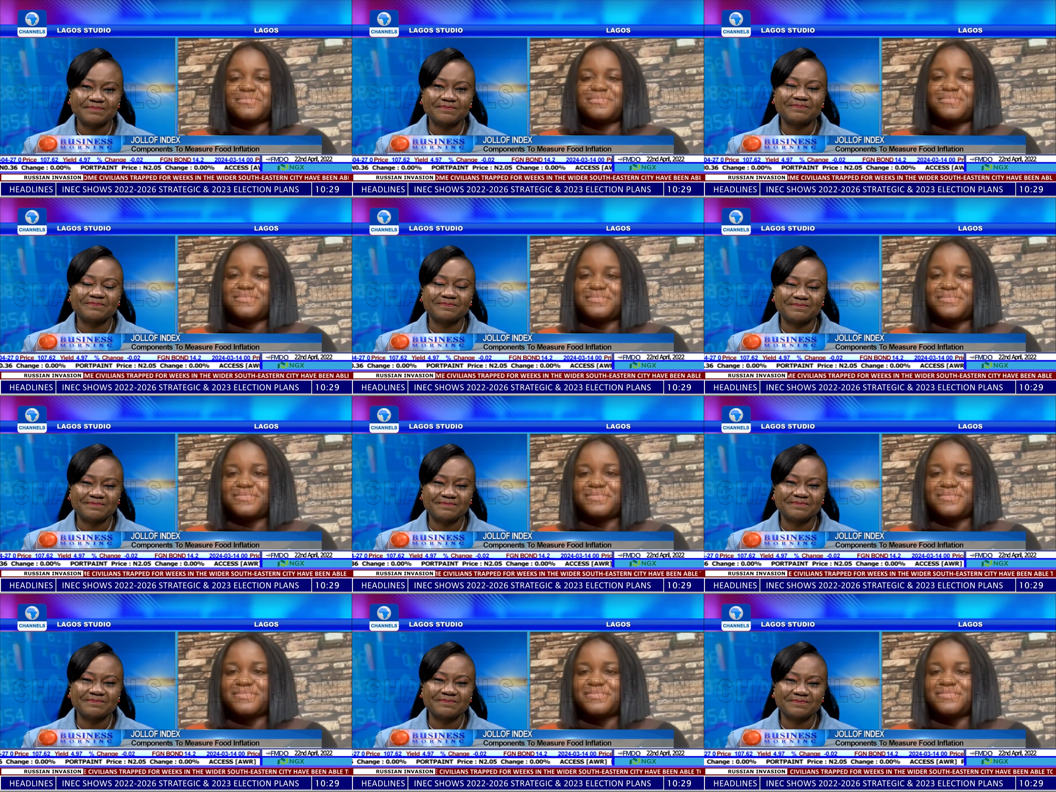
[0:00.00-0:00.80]
Speaker 1: Mm -hmm.
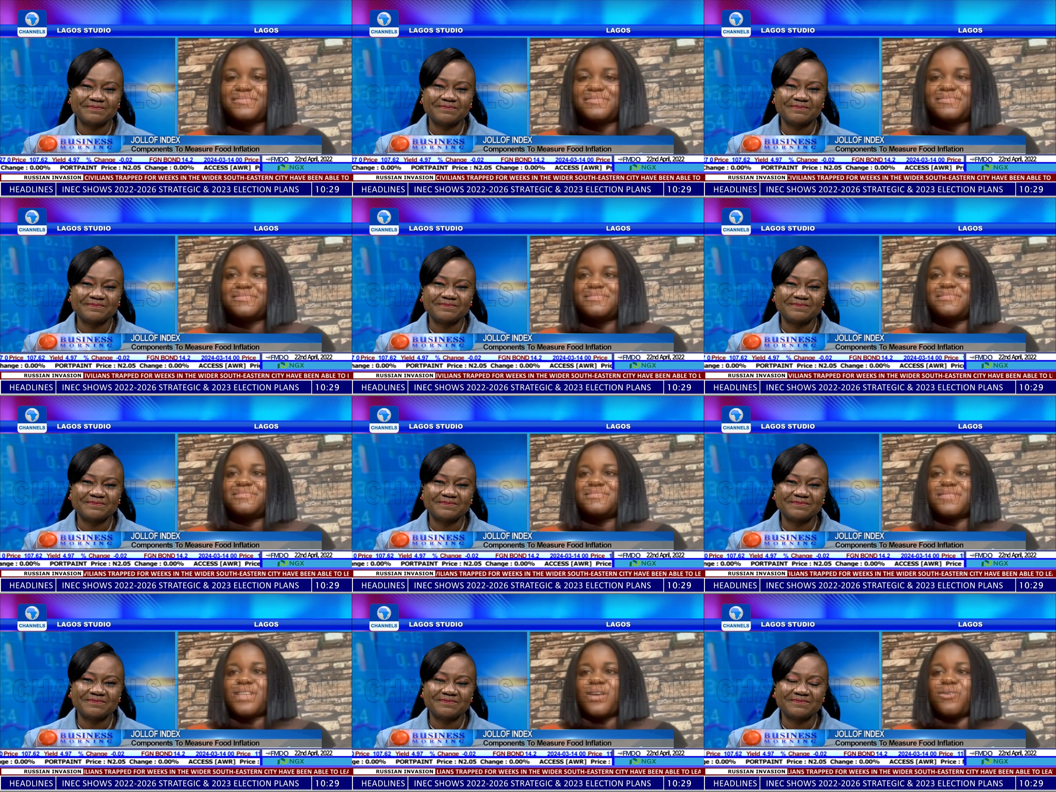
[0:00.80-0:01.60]

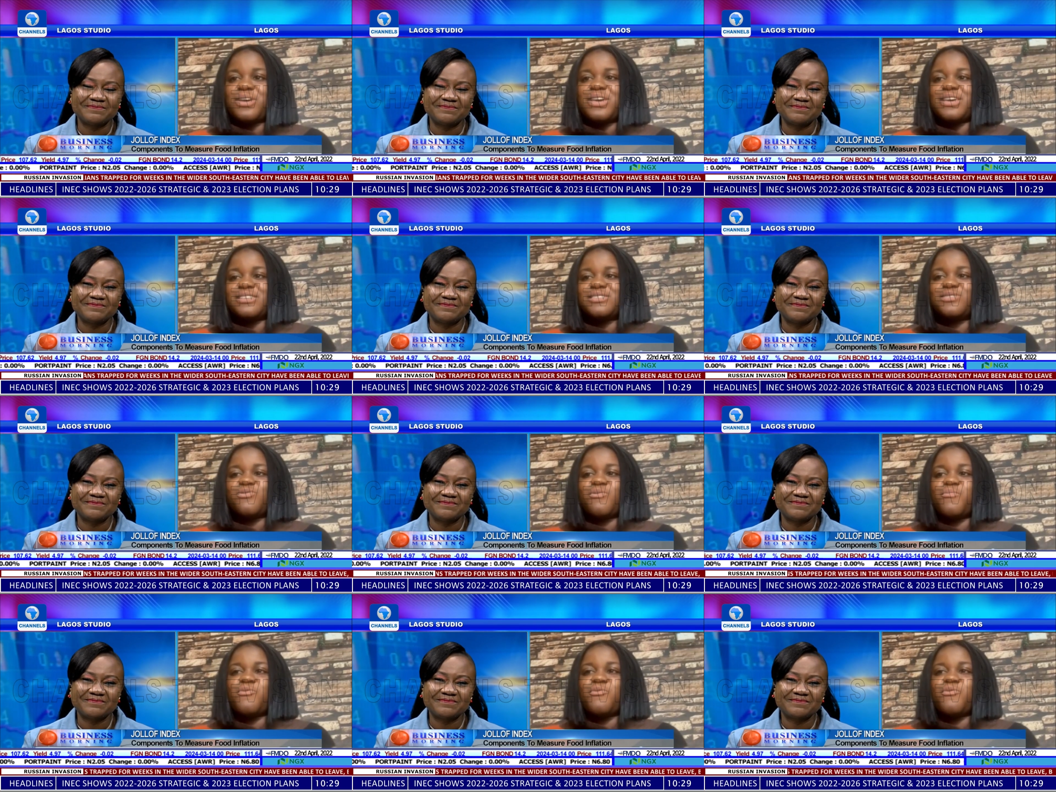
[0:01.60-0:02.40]
Okay,
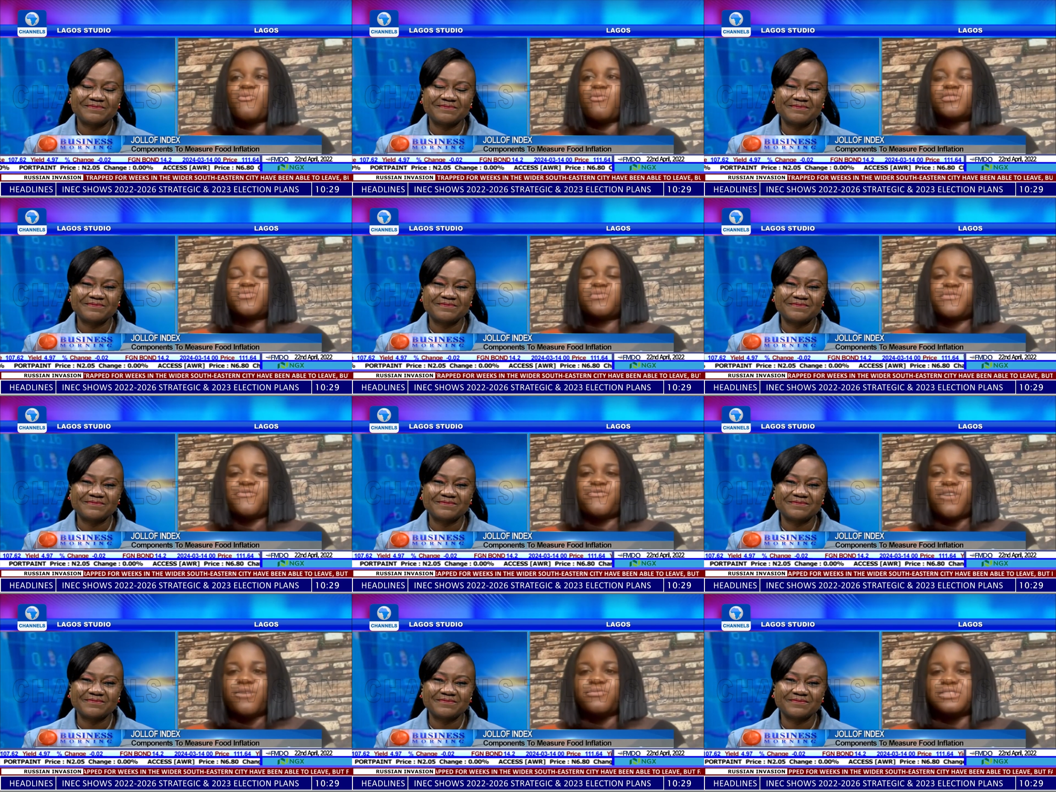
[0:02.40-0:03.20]
so what
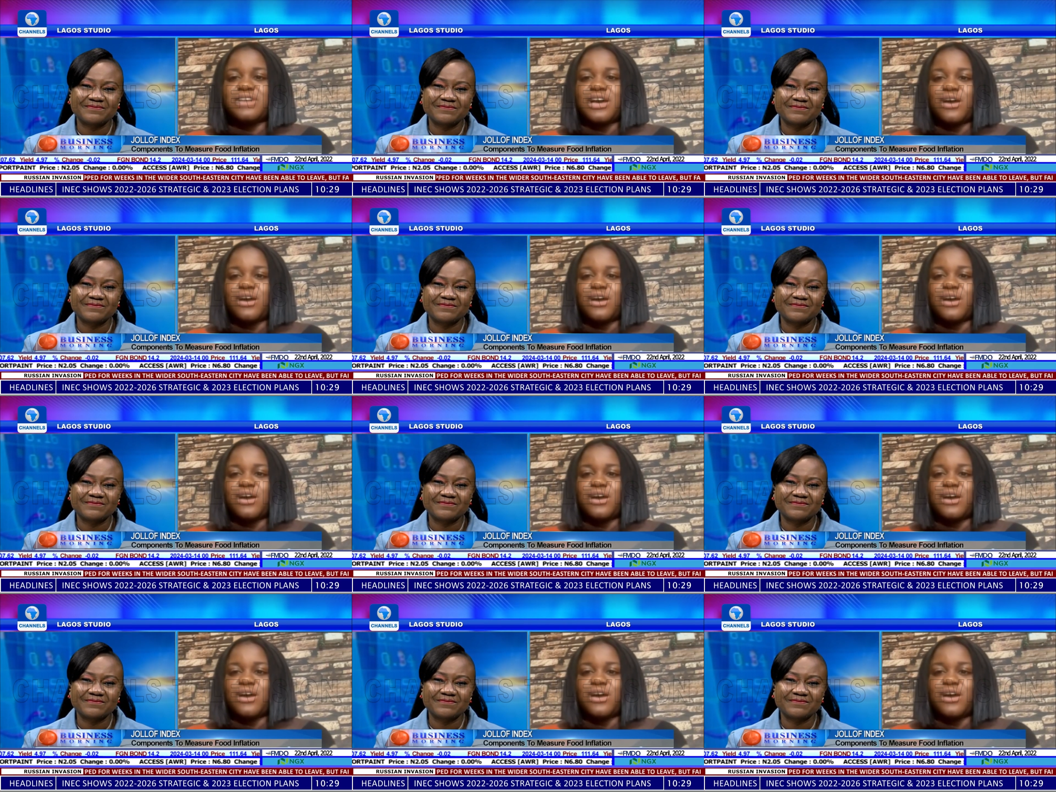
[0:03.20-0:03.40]
we found